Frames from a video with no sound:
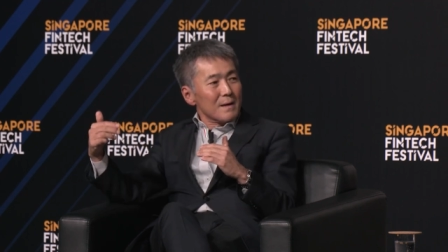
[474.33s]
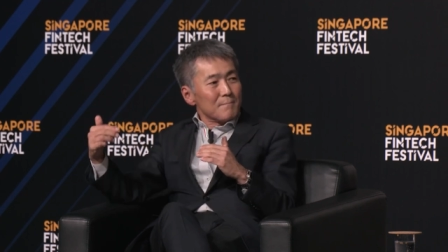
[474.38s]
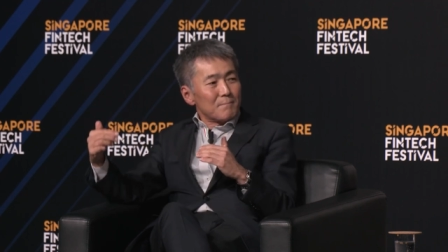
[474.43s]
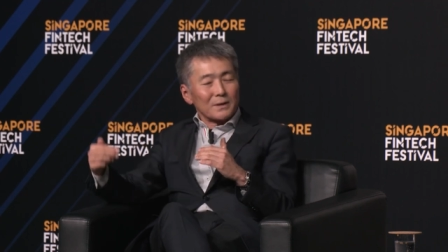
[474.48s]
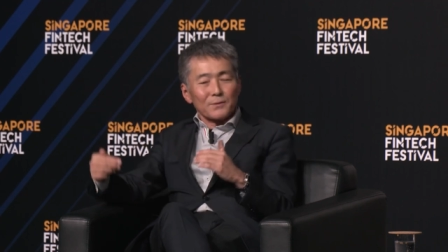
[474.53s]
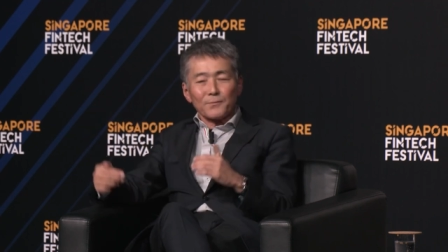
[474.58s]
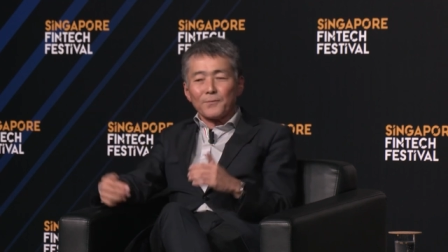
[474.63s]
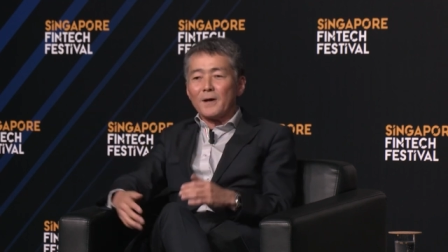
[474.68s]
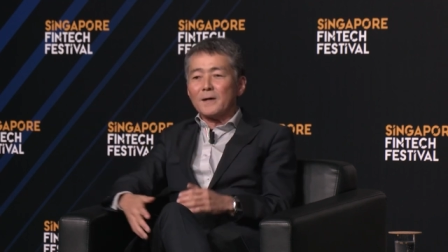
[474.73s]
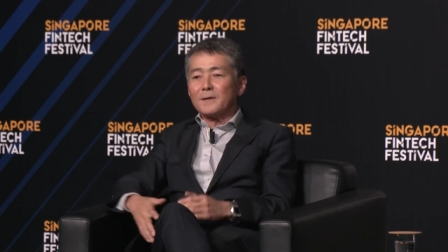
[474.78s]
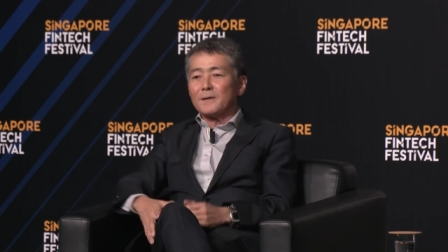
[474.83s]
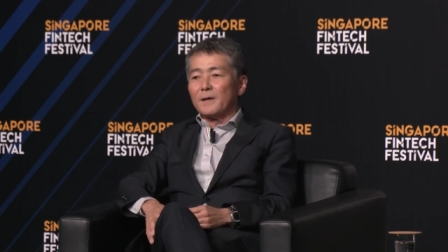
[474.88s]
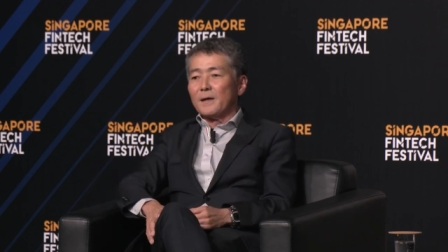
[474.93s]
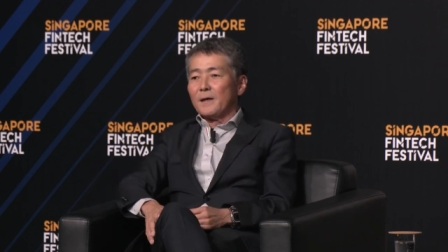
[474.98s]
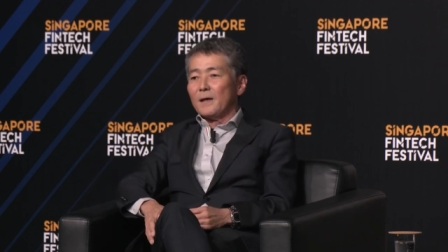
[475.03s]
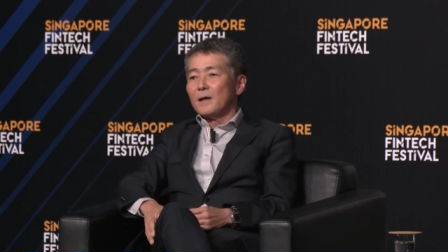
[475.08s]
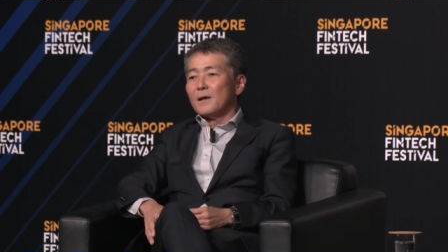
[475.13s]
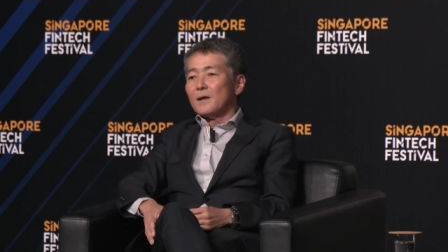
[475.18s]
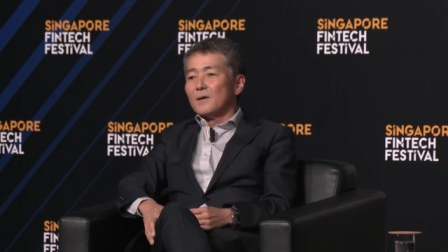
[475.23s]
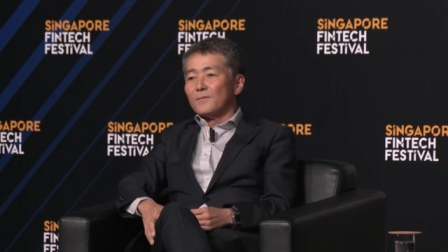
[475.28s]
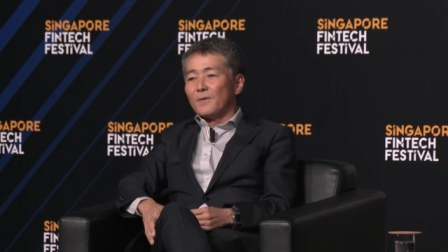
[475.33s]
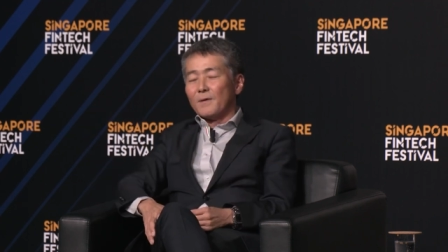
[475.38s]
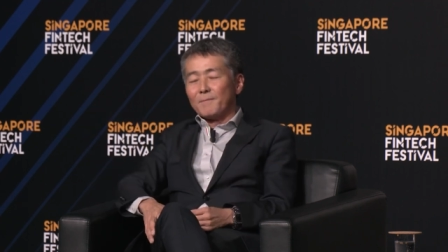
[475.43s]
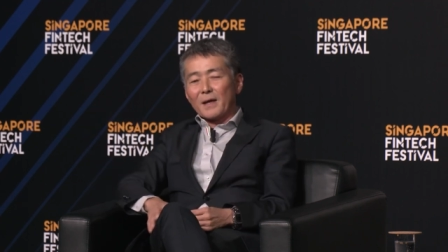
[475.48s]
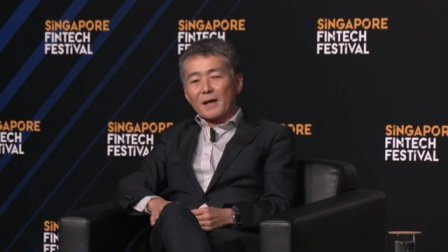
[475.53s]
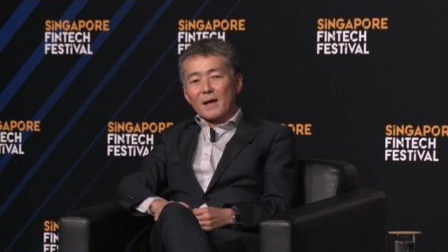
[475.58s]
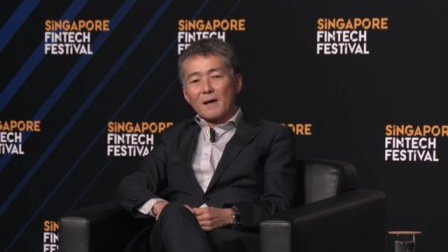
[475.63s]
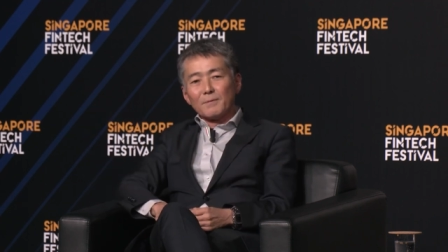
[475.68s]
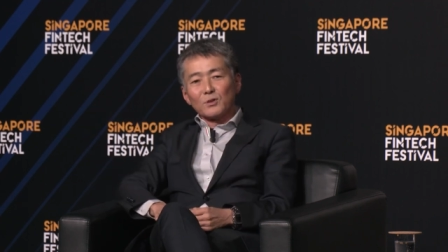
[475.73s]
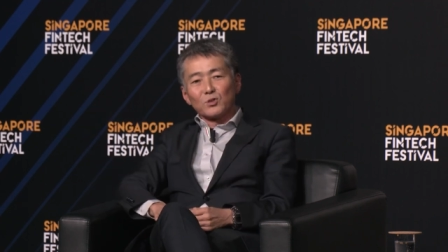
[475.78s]
But finally, we've
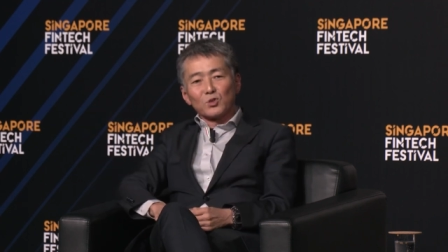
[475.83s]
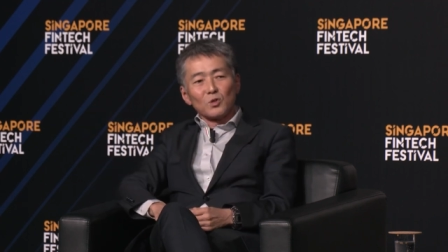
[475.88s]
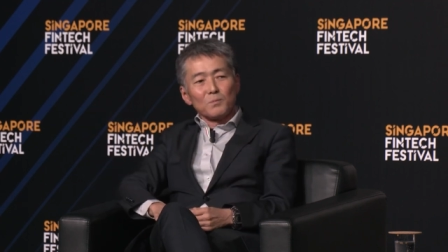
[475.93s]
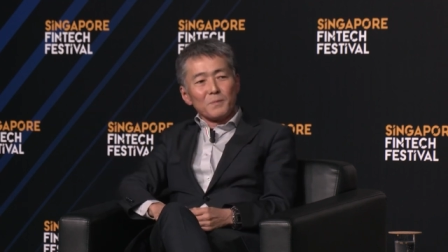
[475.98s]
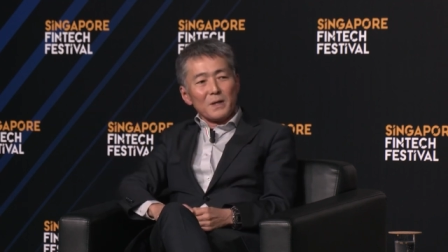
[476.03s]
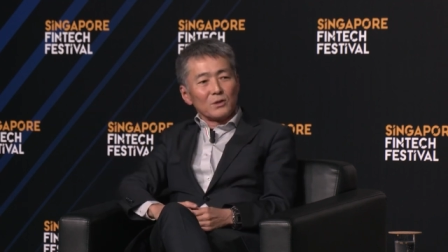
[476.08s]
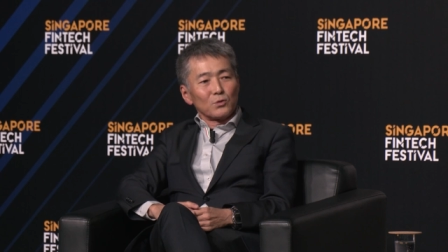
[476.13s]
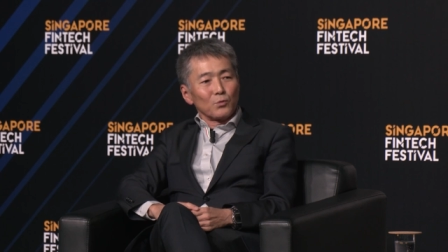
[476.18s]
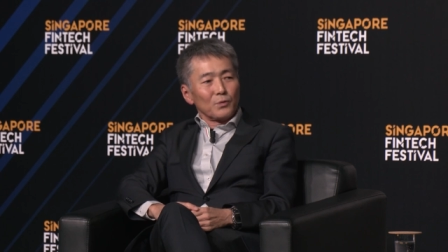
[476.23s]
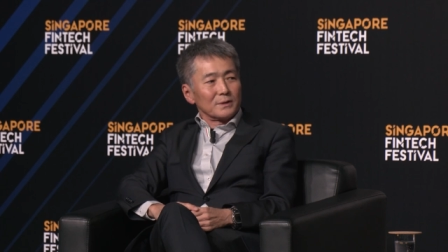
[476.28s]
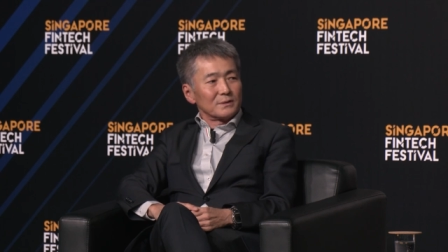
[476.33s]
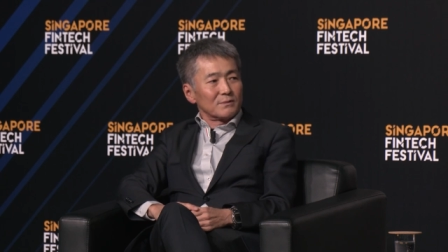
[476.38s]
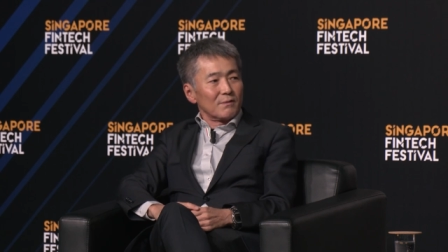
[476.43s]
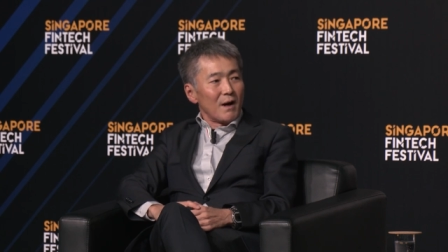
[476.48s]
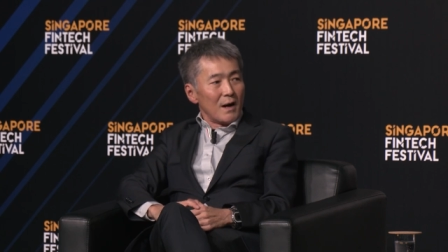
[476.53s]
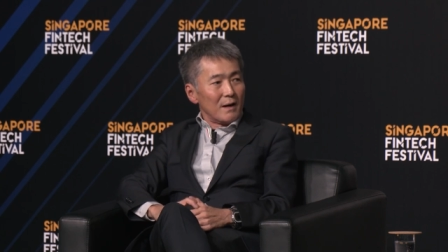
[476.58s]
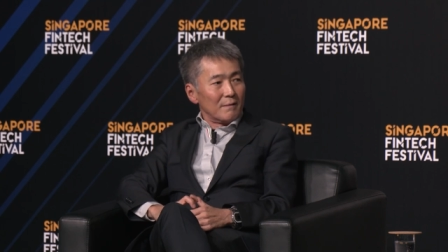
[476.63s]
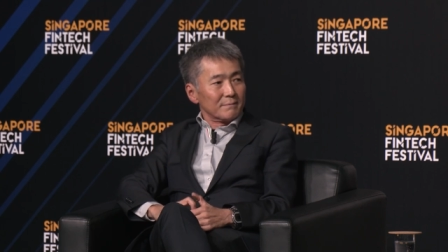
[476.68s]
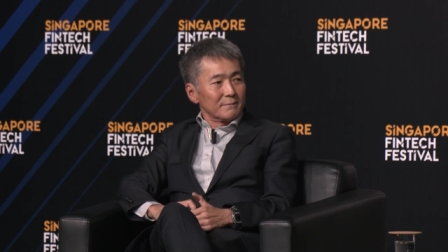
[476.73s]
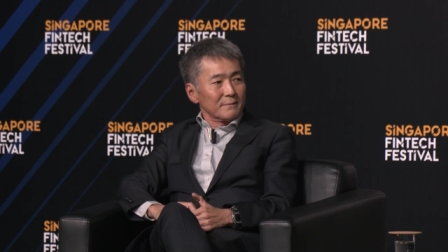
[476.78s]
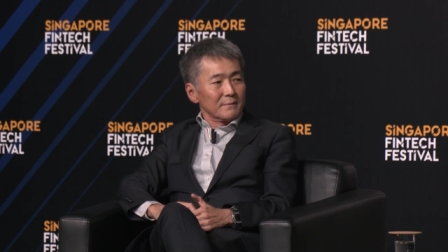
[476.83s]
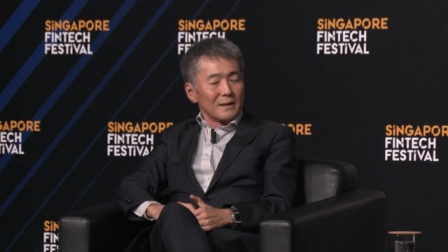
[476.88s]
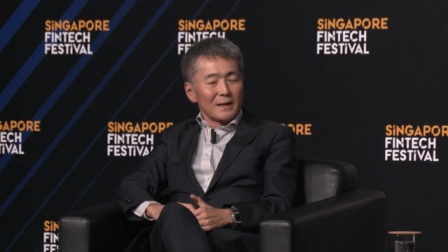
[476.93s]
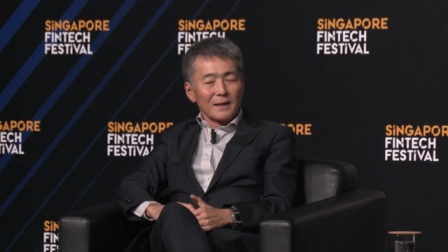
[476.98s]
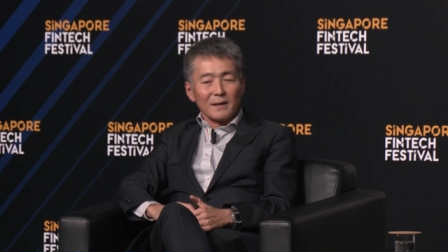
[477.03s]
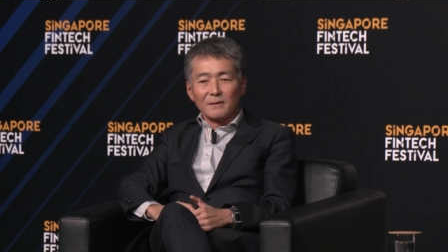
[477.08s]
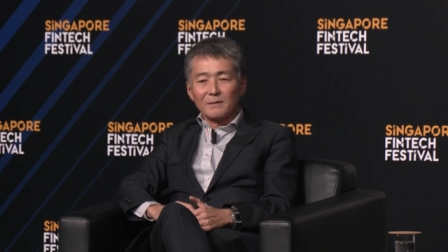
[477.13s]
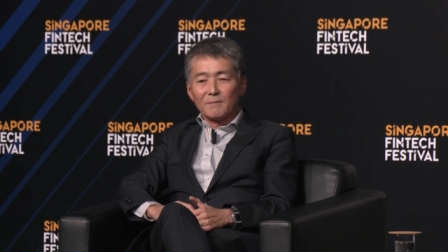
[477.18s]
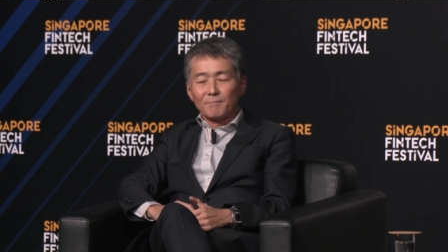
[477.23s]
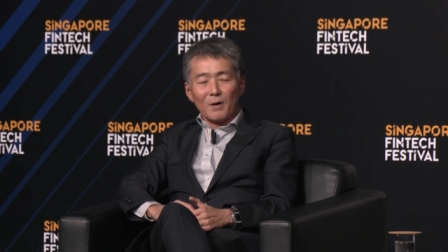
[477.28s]
been able to meet with Rob
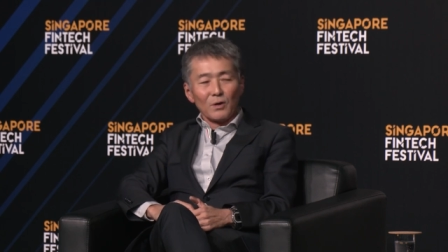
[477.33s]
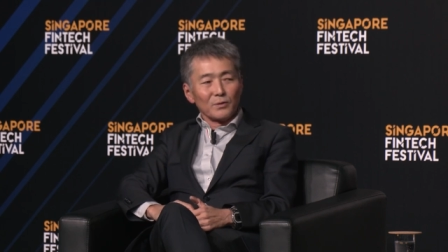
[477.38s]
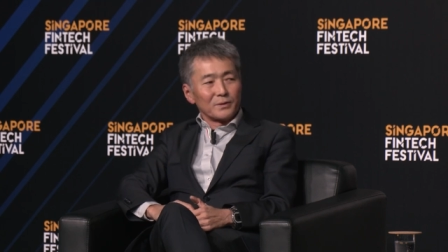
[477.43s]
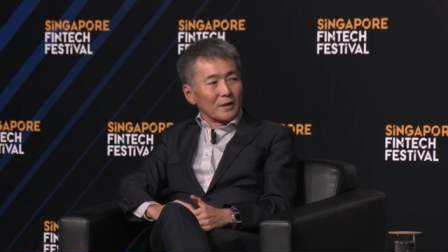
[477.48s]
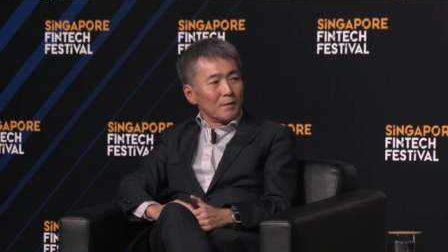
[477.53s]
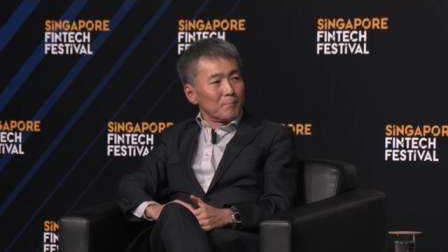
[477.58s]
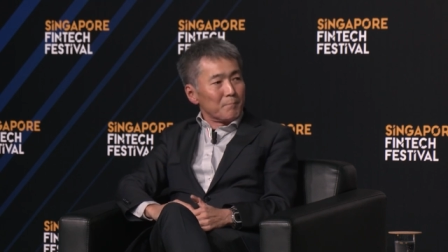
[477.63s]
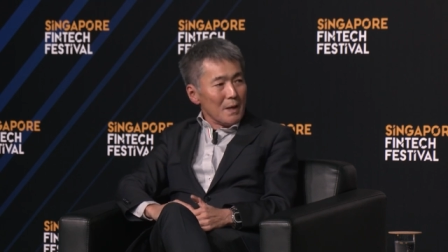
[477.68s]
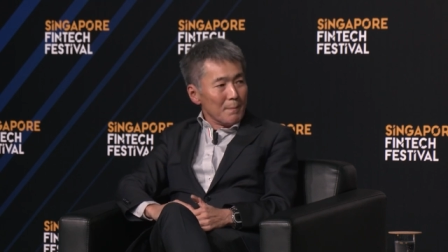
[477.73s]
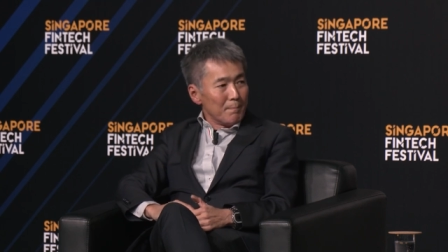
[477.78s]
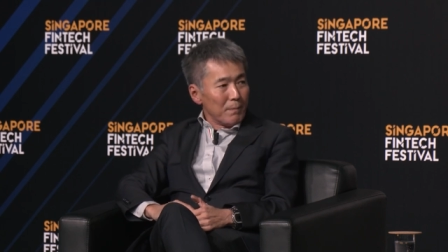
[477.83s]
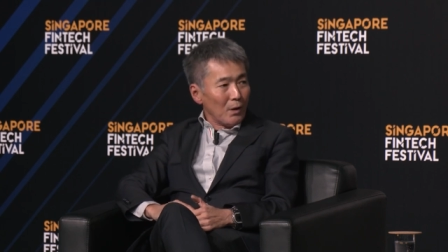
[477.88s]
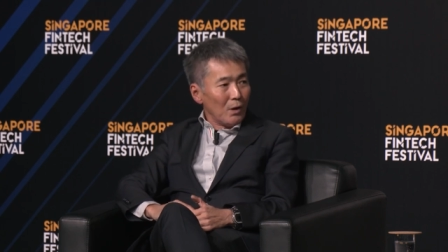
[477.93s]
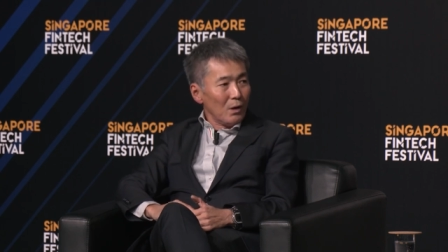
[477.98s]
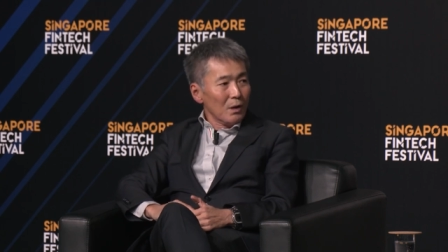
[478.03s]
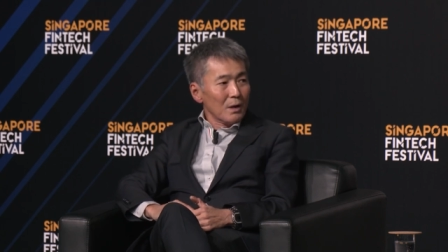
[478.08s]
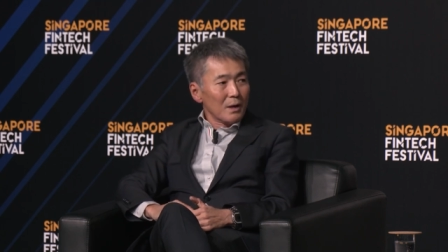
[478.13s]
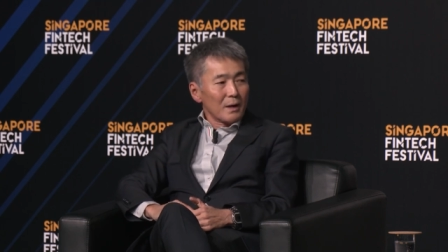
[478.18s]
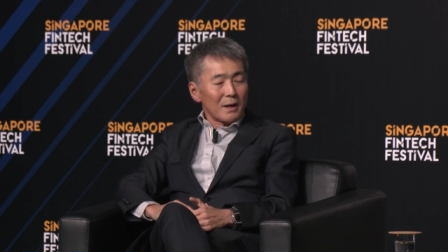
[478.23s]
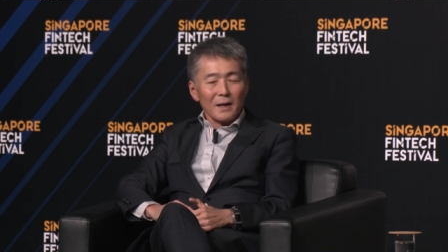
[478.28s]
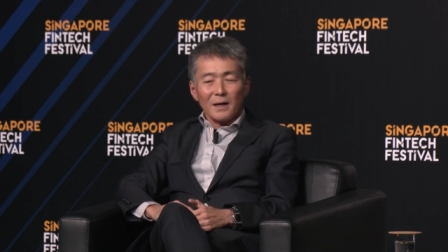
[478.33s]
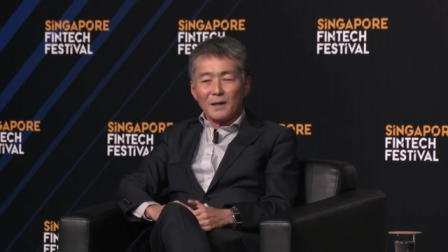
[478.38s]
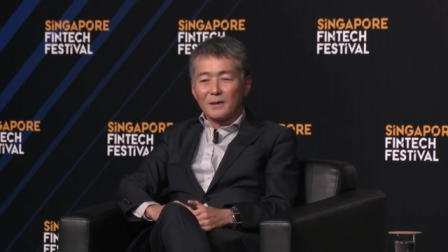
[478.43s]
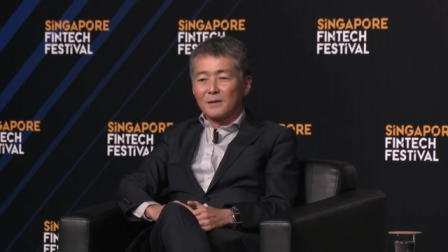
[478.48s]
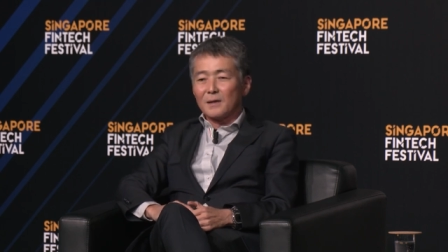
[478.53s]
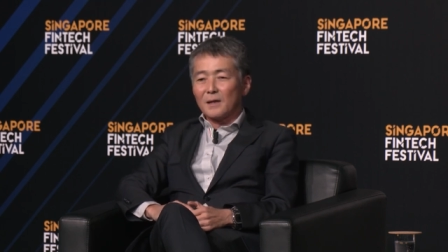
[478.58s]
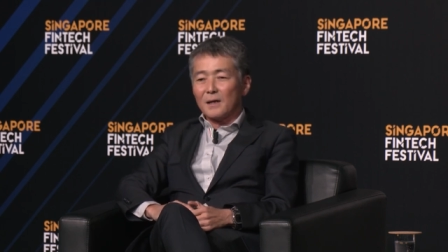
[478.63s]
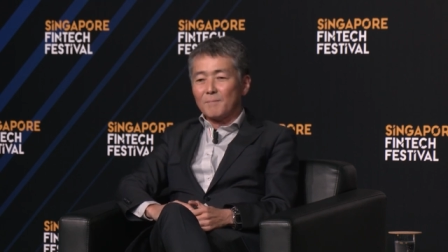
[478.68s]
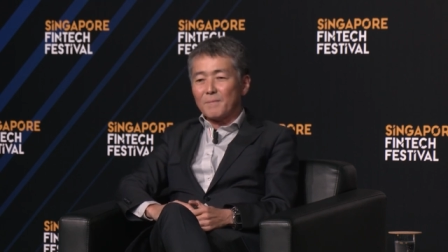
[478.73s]
and Baltic people and